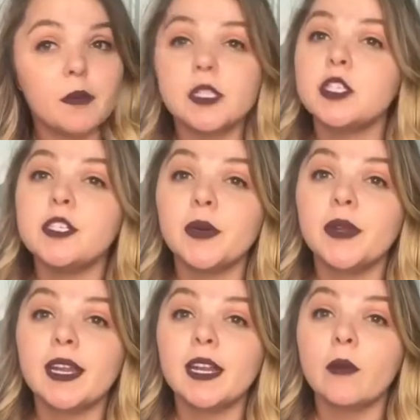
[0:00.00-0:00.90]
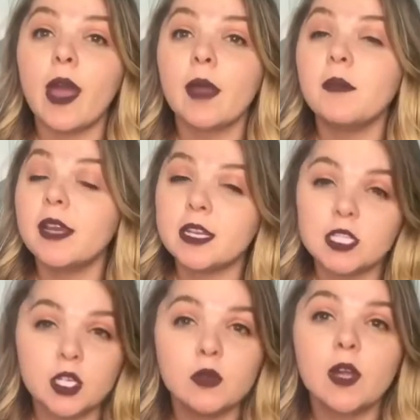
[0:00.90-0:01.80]
But you do it anyway
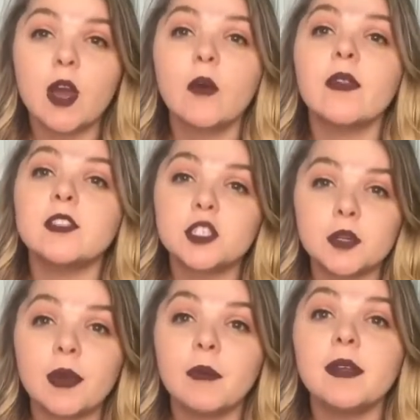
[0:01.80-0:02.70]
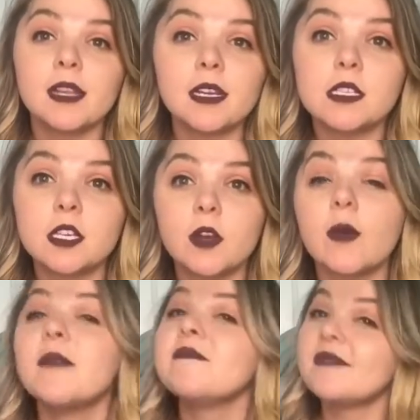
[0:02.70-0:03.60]
because you know that your baby needs you.
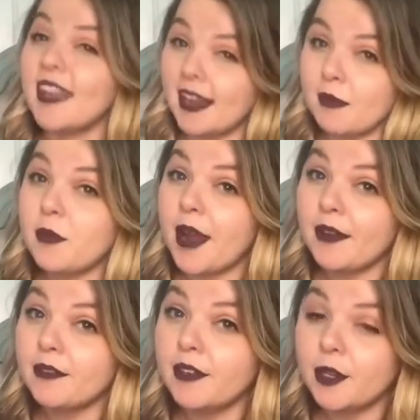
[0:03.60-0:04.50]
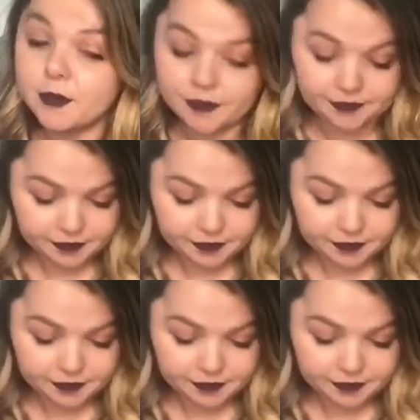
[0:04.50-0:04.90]
And I'm proud of you.